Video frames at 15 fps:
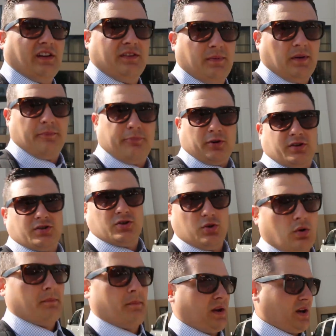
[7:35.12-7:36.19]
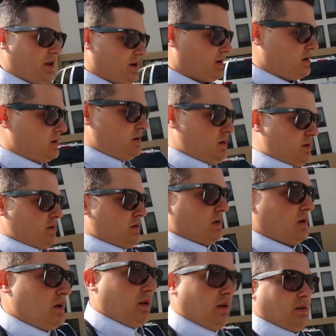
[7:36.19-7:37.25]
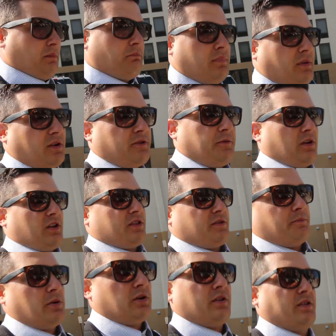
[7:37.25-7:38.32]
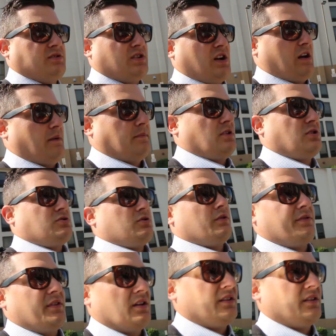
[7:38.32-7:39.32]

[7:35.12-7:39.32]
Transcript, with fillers: out to be a pretty short meeting. it's it's part of the job, and the truth